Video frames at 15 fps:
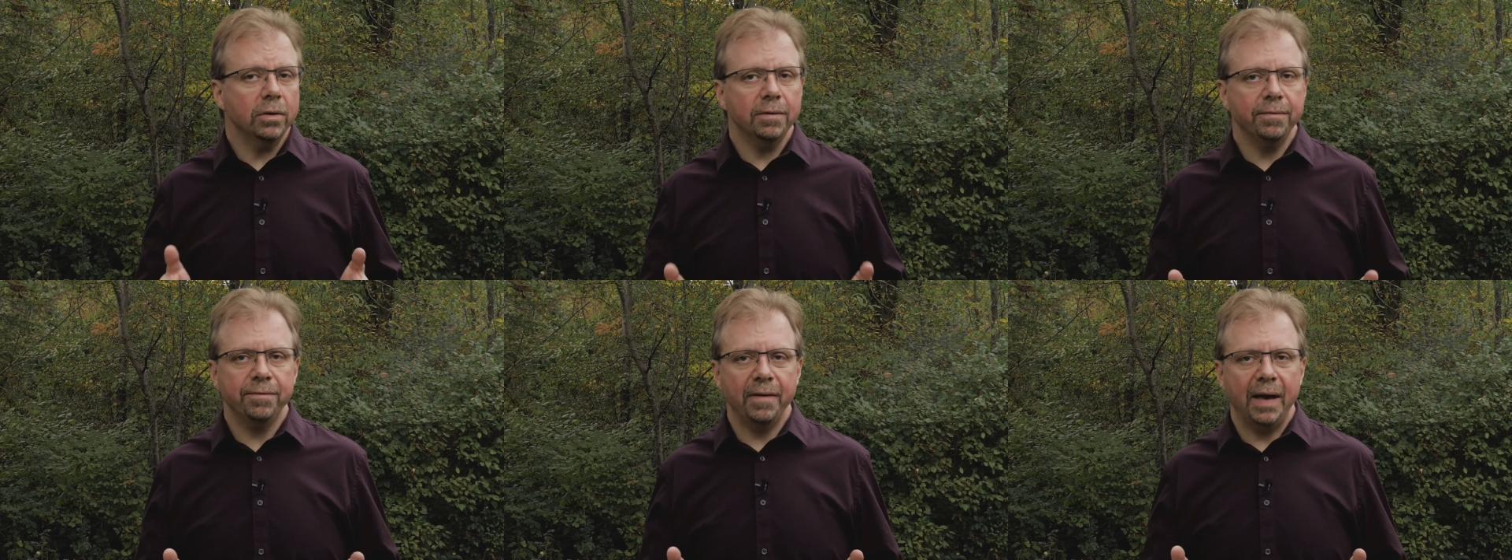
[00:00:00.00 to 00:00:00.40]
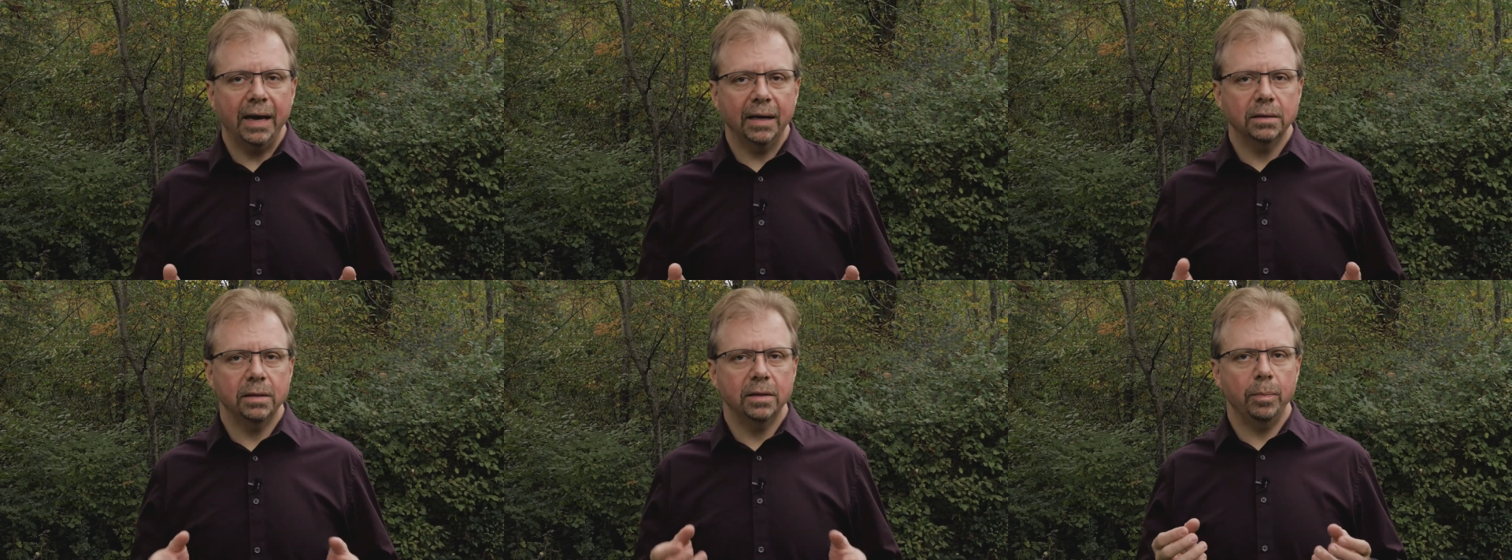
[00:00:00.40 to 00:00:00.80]

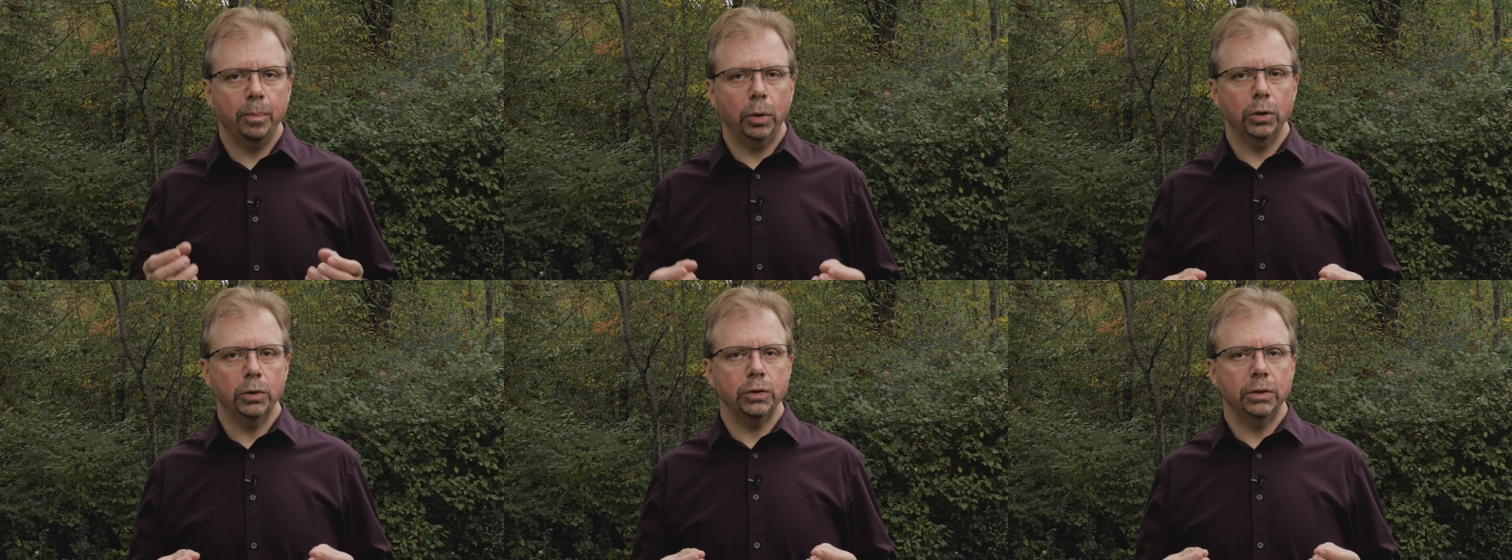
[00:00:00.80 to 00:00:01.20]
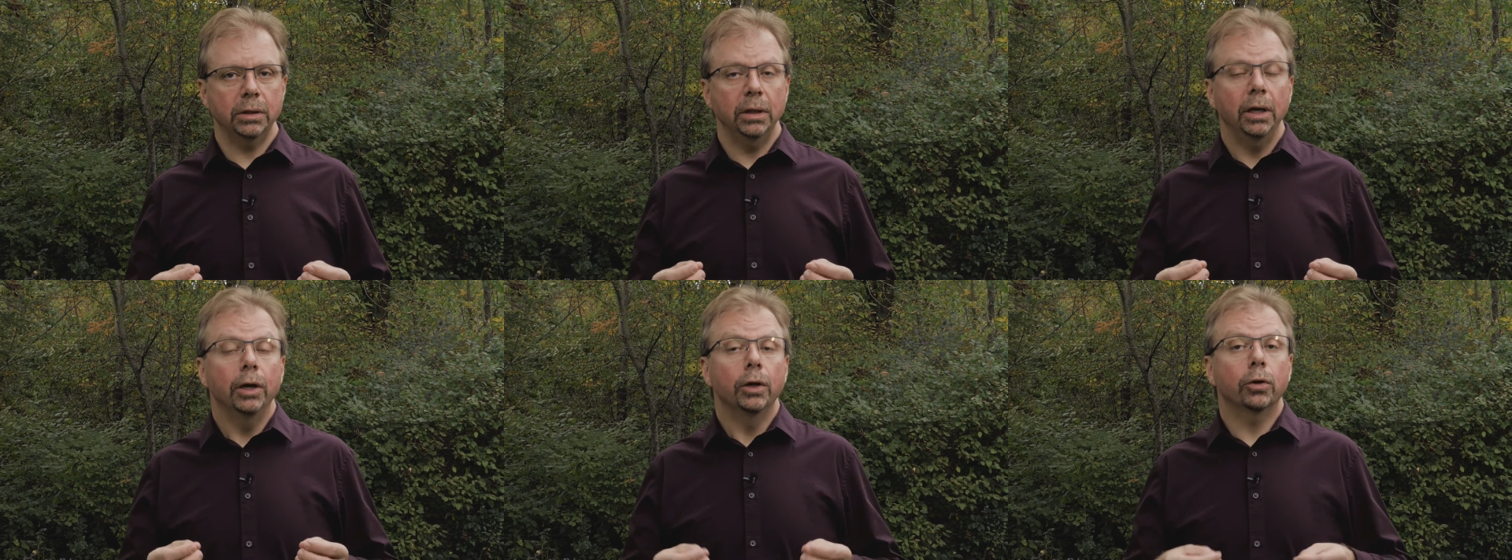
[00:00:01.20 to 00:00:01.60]
affect the person
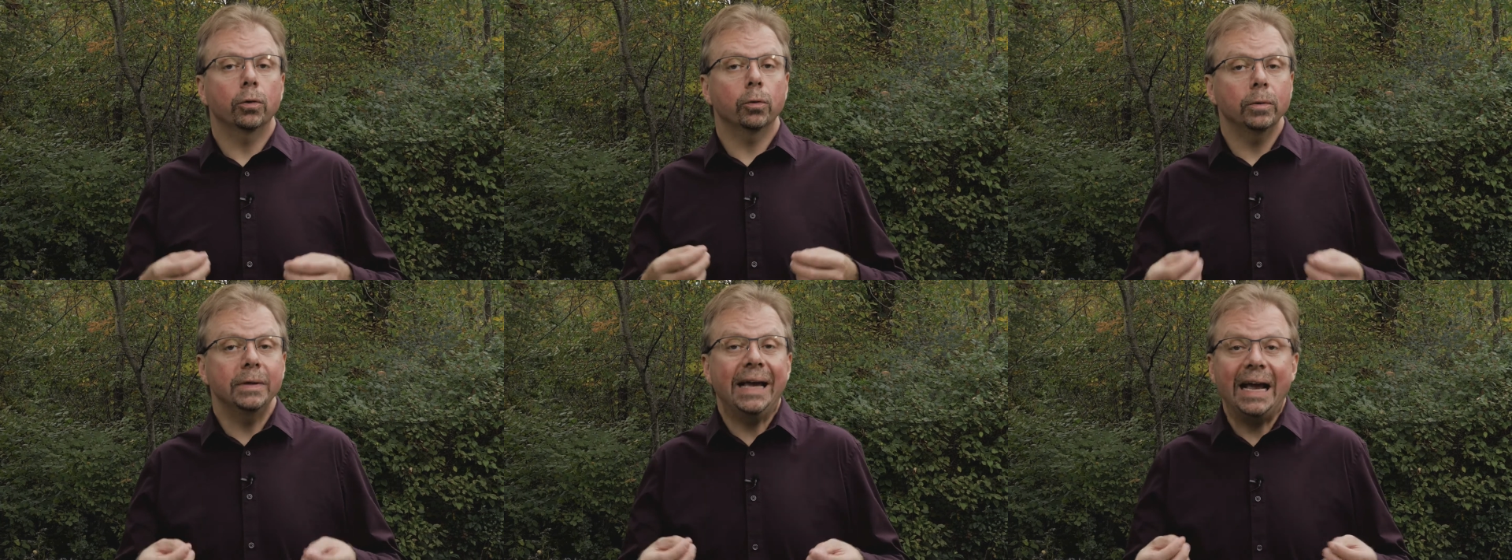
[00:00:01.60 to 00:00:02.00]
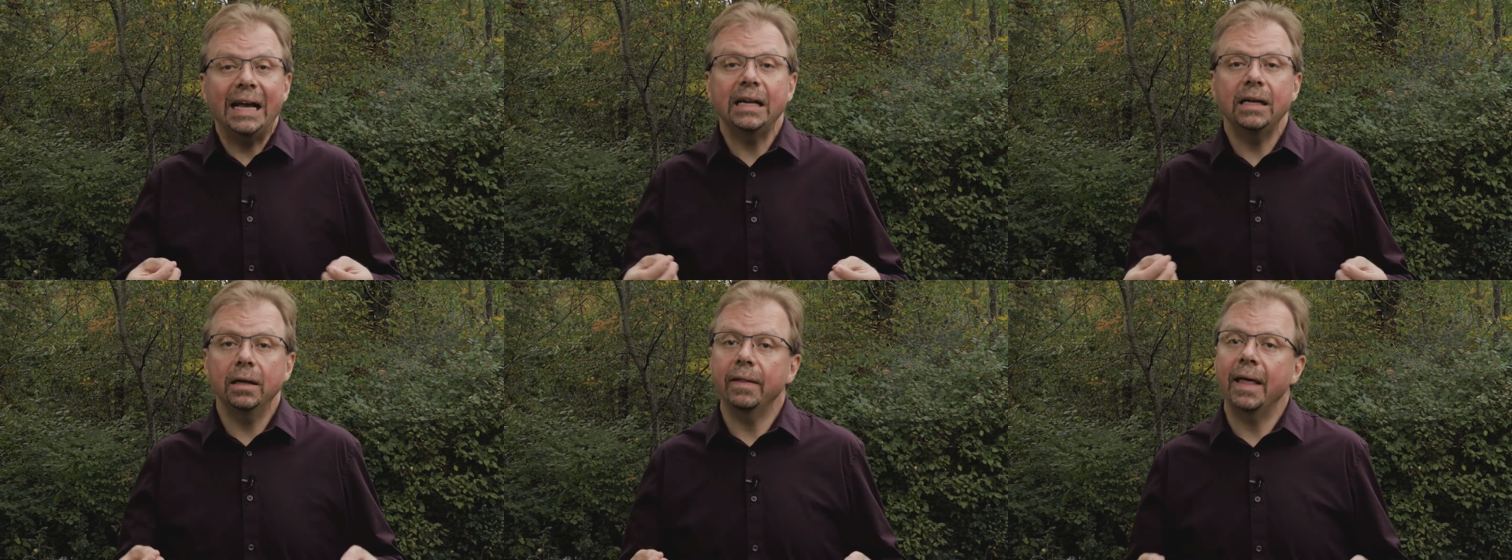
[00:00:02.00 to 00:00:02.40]

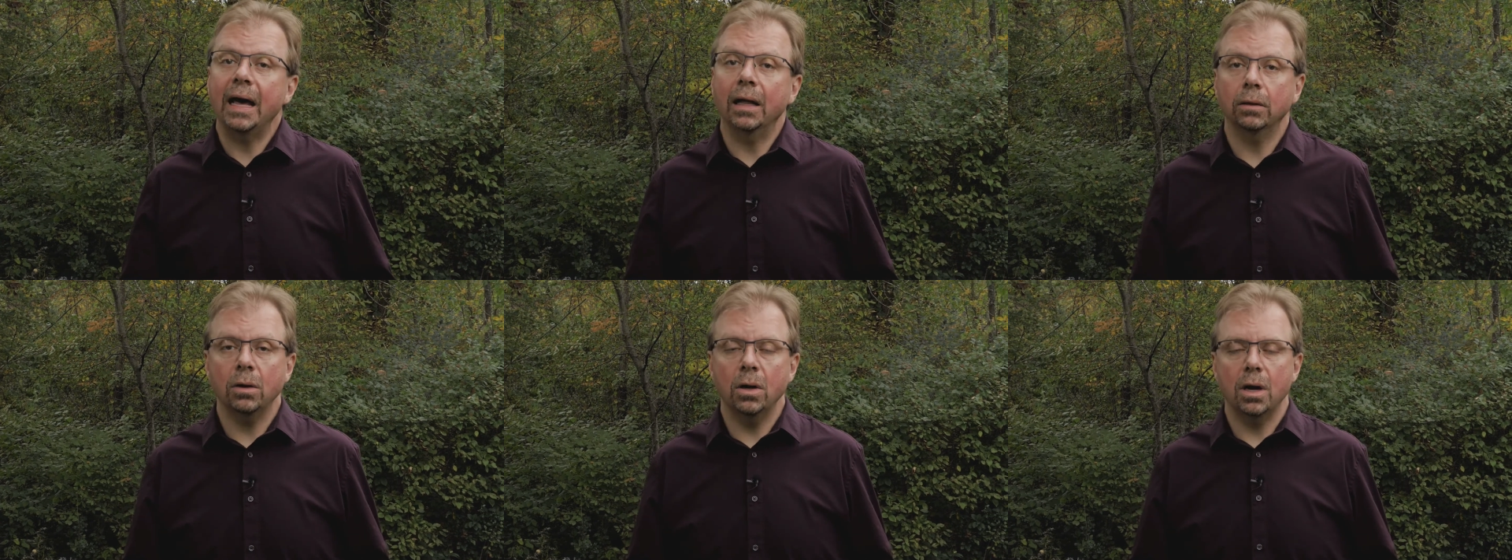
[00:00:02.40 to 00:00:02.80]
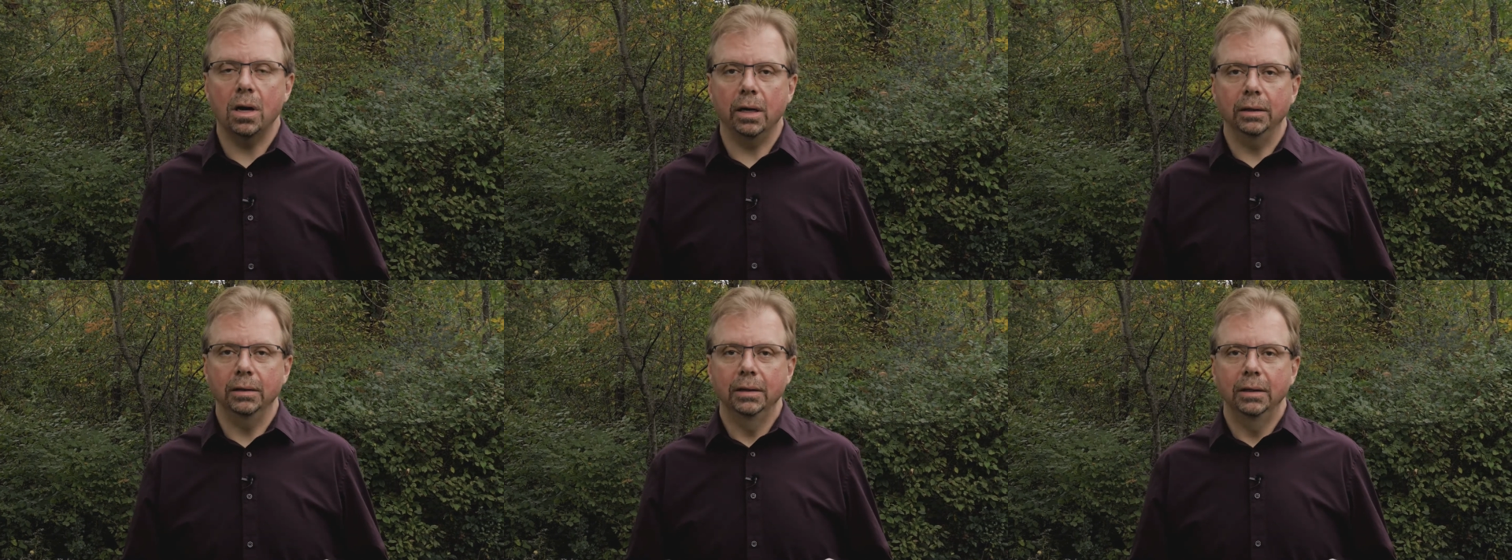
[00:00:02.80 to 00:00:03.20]
creating that law.